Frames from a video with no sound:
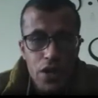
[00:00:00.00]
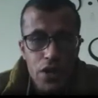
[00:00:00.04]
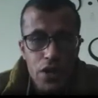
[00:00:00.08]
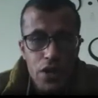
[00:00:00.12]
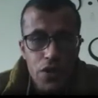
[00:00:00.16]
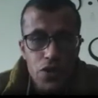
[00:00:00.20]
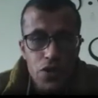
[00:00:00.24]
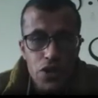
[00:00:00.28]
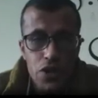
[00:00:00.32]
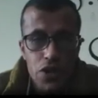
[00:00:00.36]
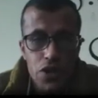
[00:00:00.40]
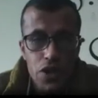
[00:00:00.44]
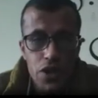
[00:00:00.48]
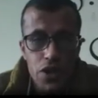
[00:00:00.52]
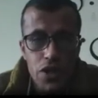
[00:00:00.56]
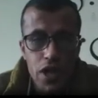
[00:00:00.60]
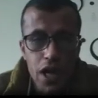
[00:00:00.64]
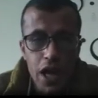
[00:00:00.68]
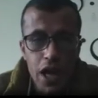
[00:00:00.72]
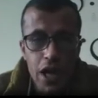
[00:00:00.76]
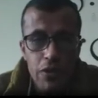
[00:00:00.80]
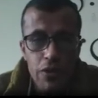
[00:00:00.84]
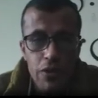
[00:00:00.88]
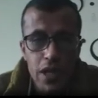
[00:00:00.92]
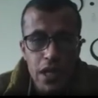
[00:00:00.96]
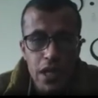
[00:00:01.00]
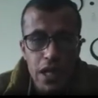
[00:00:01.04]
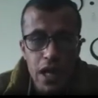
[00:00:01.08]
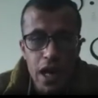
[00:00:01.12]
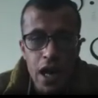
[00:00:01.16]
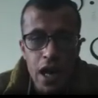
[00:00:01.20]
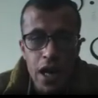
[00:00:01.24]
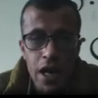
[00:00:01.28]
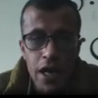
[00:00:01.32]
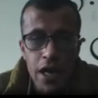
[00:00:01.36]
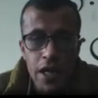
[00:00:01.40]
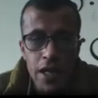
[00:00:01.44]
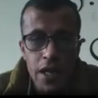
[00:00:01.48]
You should
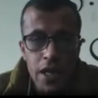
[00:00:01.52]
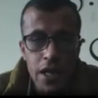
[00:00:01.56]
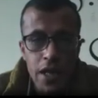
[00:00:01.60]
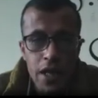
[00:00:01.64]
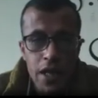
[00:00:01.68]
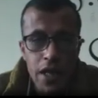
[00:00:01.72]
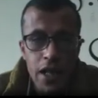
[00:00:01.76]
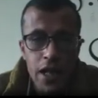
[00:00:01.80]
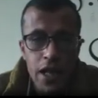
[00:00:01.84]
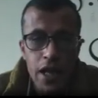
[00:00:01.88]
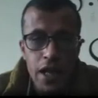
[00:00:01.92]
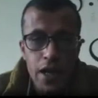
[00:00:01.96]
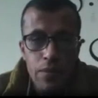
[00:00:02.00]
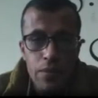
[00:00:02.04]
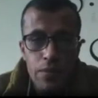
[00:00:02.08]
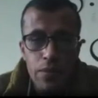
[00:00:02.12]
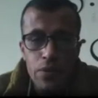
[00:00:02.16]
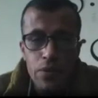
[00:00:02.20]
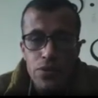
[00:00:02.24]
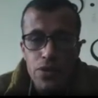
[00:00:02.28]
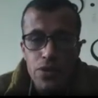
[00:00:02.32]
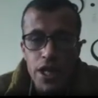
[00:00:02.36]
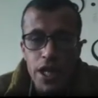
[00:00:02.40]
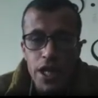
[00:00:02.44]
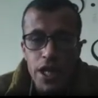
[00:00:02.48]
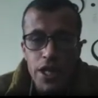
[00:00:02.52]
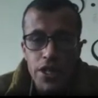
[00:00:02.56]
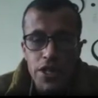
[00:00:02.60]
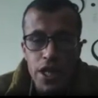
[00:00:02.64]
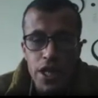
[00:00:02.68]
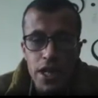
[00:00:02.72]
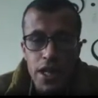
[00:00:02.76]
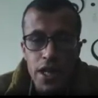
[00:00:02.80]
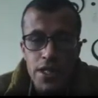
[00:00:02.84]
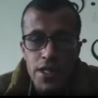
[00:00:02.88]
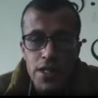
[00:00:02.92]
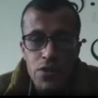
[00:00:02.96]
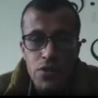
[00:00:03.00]
outline the
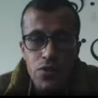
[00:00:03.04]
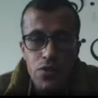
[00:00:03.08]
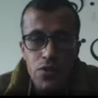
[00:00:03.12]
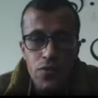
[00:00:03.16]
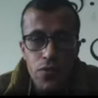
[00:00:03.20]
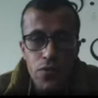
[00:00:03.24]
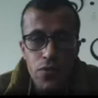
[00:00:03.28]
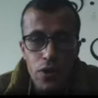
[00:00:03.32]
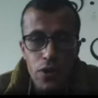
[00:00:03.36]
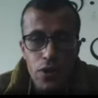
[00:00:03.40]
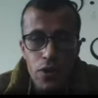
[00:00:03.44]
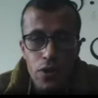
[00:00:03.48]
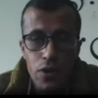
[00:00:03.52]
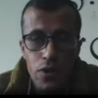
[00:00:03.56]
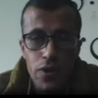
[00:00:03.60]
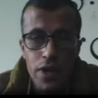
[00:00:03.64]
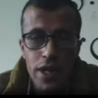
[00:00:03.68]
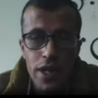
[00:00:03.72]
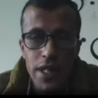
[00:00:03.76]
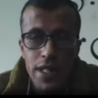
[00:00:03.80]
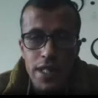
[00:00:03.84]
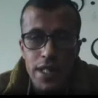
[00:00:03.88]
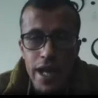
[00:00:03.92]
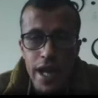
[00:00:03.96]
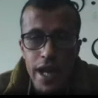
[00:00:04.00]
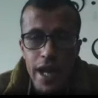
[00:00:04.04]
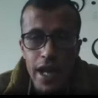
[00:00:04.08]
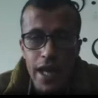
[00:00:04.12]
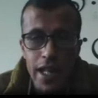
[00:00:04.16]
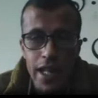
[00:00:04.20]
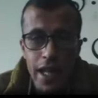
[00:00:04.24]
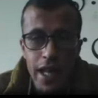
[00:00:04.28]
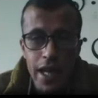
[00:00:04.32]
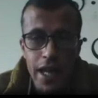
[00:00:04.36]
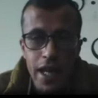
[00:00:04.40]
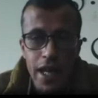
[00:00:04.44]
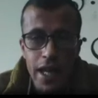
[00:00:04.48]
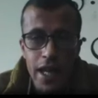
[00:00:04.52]
procedures to follow in
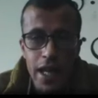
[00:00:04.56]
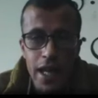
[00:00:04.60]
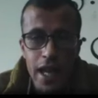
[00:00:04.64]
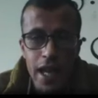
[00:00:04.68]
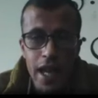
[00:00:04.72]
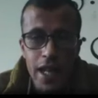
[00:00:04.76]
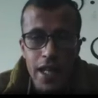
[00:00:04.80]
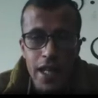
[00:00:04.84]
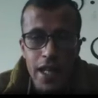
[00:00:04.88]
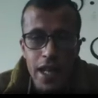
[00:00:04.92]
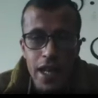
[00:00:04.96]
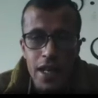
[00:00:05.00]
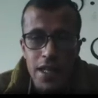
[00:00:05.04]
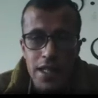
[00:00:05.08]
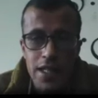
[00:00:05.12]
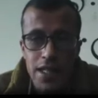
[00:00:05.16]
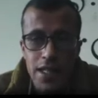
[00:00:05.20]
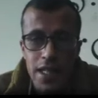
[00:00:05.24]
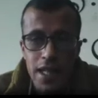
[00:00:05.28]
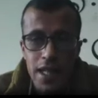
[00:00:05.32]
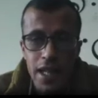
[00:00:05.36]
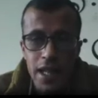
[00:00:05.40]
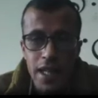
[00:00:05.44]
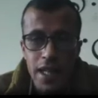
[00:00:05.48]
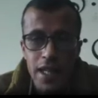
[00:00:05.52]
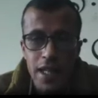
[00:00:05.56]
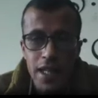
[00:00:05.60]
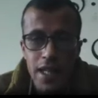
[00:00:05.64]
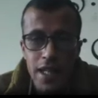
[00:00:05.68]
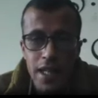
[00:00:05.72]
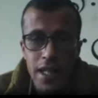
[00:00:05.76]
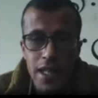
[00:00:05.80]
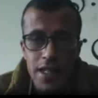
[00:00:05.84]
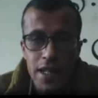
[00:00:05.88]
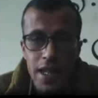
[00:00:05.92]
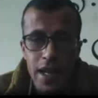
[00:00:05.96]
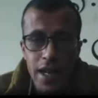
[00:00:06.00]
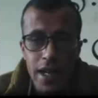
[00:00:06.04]
tackling any unseen
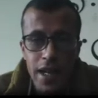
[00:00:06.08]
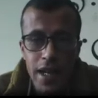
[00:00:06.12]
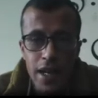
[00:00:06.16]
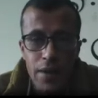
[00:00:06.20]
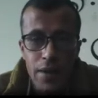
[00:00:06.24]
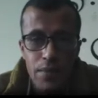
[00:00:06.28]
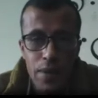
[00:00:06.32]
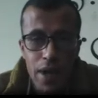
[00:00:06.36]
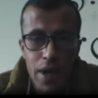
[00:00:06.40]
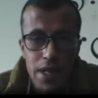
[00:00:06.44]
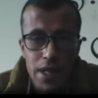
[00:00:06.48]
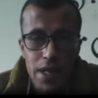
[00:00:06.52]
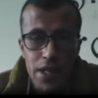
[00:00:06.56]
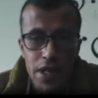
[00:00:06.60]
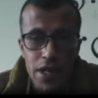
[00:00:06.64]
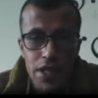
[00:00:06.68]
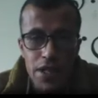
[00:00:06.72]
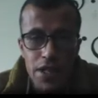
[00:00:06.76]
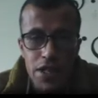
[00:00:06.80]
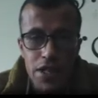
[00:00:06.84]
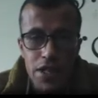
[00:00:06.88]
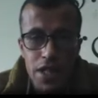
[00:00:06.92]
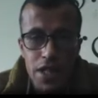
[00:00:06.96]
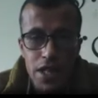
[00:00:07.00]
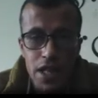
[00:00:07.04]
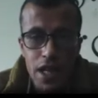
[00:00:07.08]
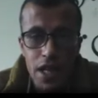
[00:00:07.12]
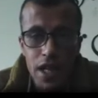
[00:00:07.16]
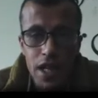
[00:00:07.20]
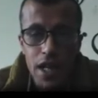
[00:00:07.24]
literary passage.